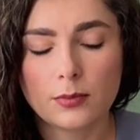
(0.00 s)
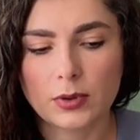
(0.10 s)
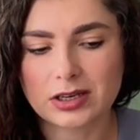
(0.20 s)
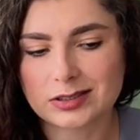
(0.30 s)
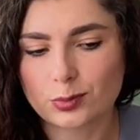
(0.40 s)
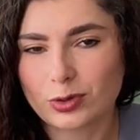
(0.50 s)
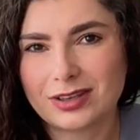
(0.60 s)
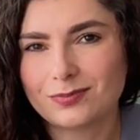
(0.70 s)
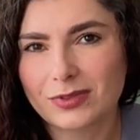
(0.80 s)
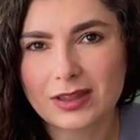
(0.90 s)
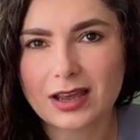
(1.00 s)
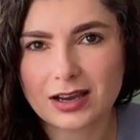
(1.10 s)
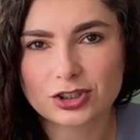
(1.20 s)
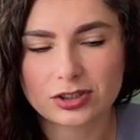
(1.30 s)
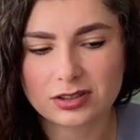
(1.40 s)
because we
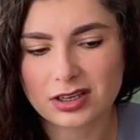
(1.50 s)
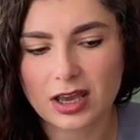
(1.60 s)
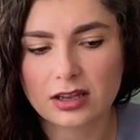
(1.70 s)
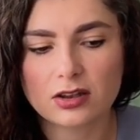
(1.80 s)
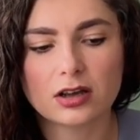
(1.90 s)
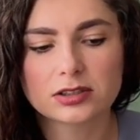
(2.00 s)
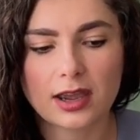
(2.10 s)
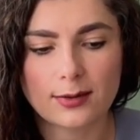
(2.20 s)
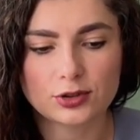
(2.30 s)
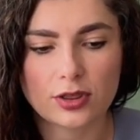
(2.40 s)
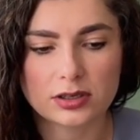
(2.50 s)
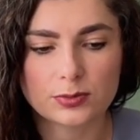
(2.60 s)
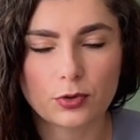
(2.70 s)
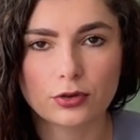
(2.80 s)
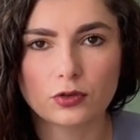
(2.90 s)
actually cannot capture this
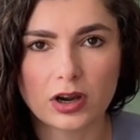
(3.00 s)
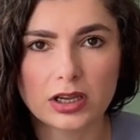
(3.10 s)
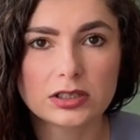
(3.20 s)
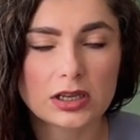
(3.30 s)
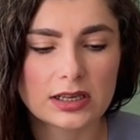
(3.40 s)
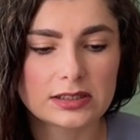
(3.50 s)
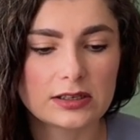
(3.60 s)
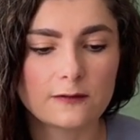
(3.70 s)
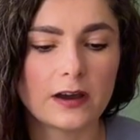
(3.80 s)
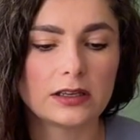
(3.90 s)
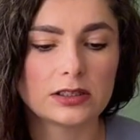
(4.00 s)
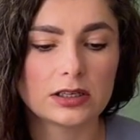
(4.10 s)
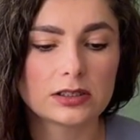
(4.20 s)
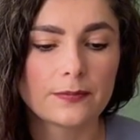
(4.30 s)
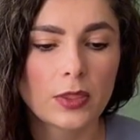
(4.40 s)
pawn, right? It's defended.